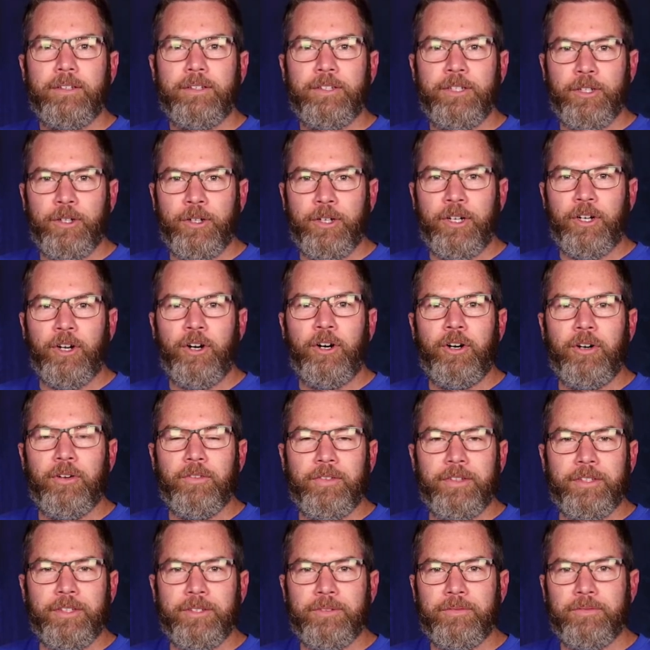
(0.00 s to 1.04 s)
during all
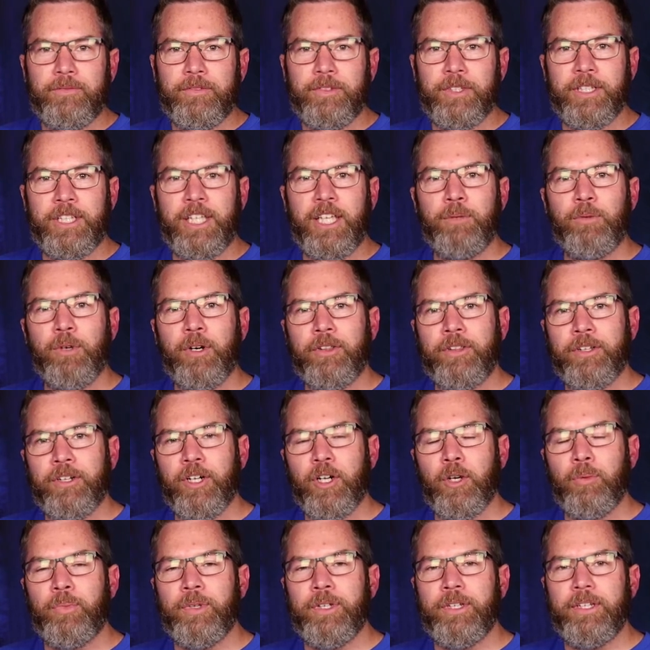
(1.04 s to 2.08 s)
the
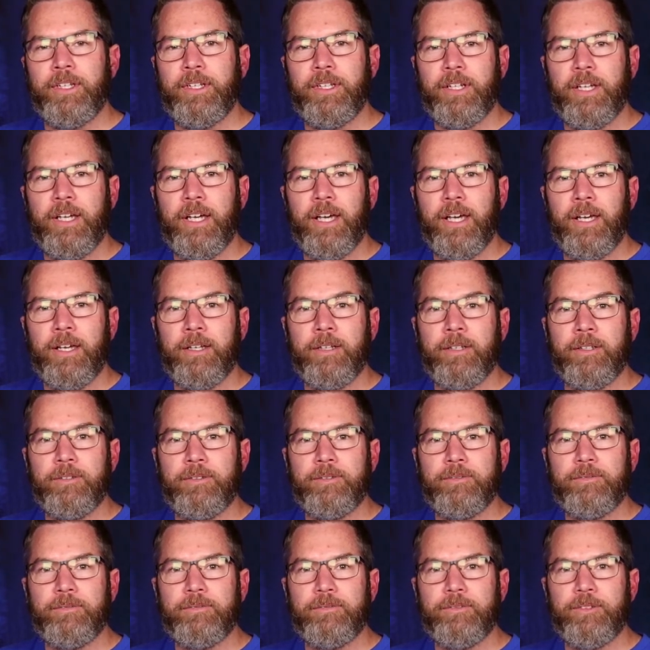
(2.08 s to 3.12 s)
chemotherapy
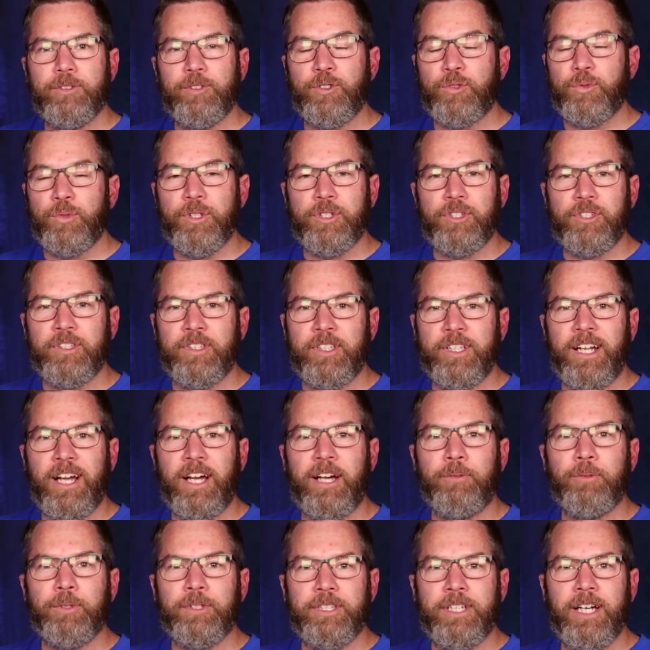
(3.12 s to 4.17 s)
and just wishing that
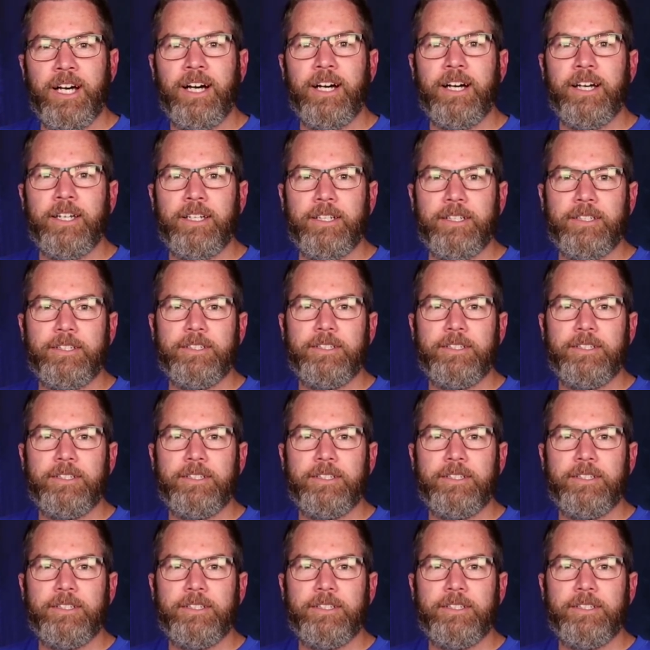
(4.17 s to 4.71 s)
I would die.